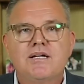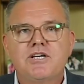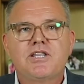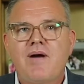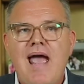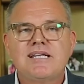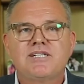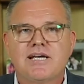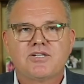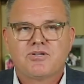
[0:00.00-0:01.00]
to their
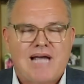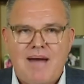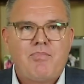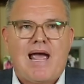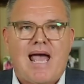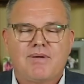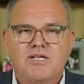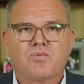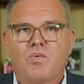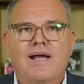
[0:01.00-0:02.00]
ancestors. Abraham
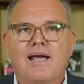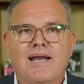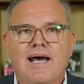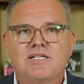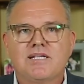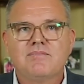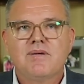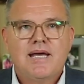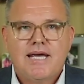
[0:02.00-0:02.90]
doesn't recognize them.